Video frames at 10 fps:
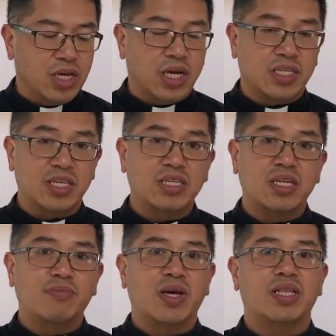
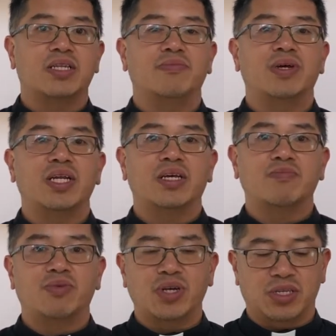Assisted by the Dominican
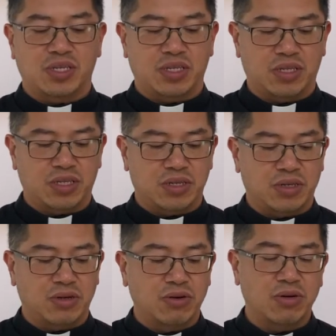priests
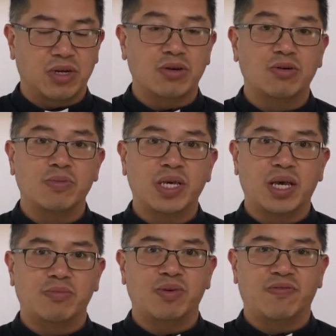who, whom he
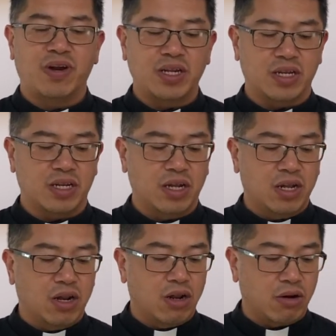had befriended,
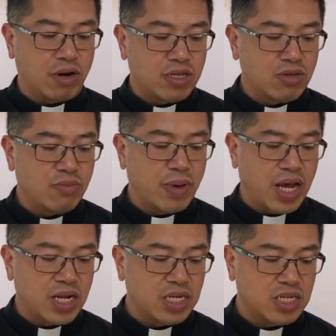Lorenzo
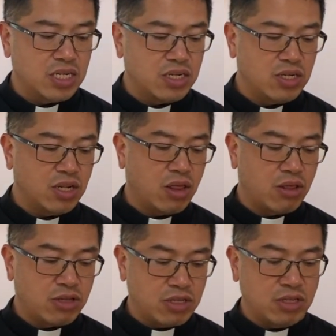managed to
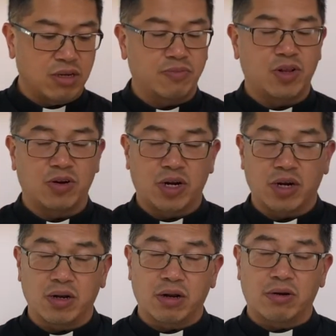um,
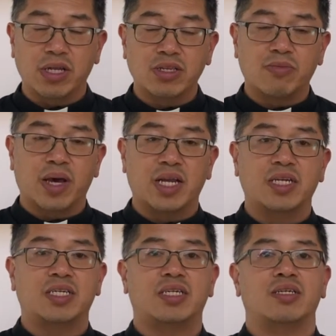Lorenzo
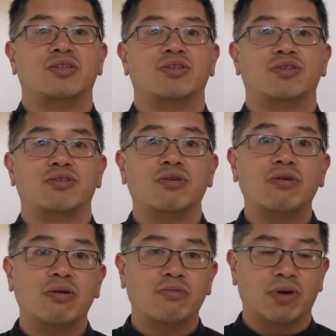managed to
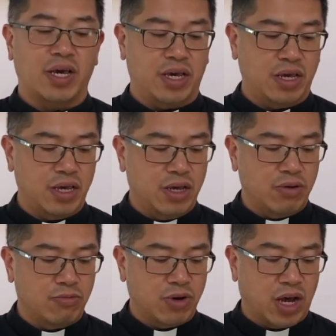stow away
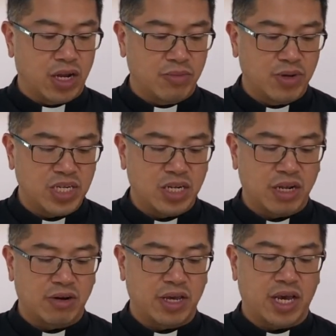on a
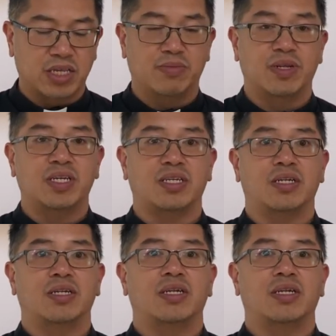missionary expedition.